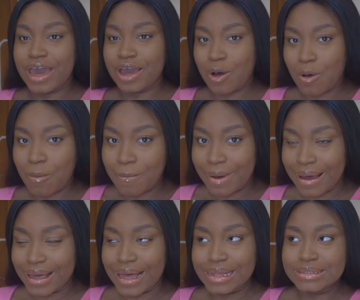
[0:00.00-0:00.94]
I come
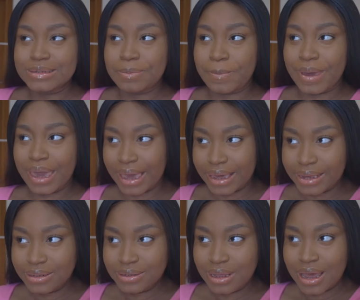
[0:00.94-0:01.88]
back and the
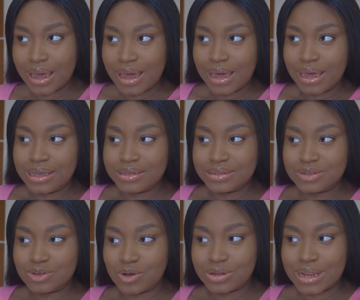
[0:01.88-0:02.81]
pain is
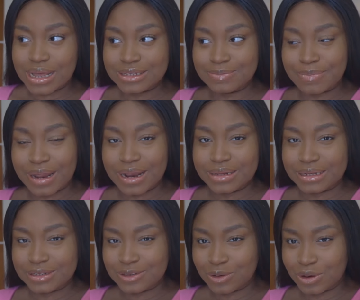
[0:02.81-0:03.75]
not as bad as
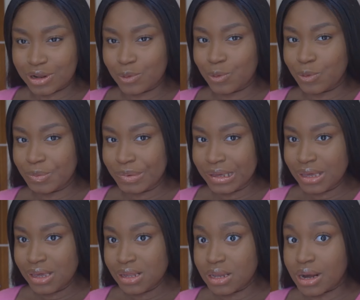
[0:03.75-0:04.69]
I thought it would
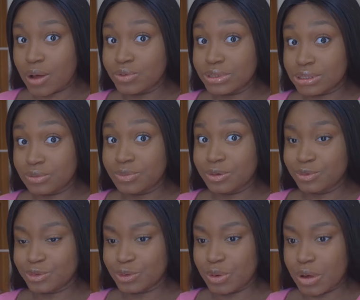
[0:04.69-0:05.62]
be, then I will still be
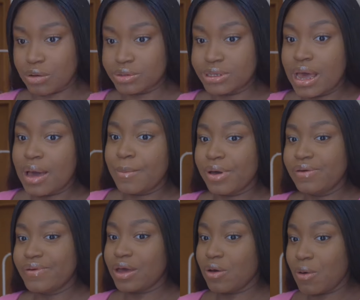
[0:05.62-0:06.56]
able to go out. But
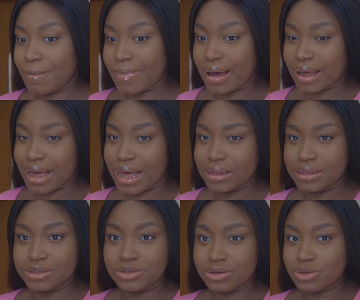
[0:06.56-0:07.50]
if I come back and
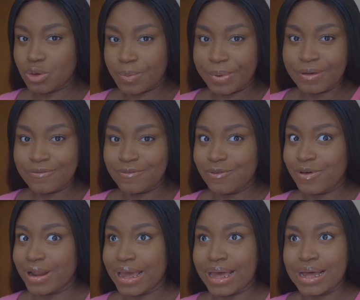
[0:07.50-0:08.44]
it's just so painful
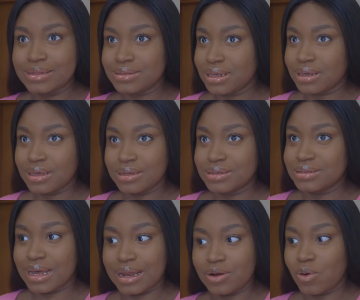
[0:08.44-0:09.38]
and I can't take
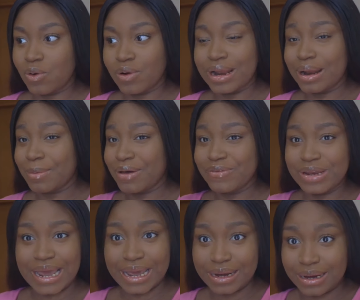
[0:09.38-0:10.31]
it and all, and I'm
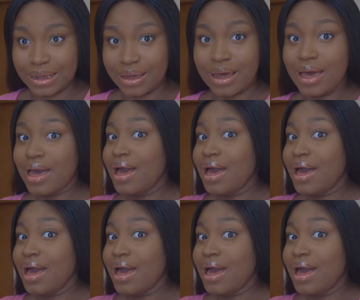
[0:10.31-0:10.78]
having headache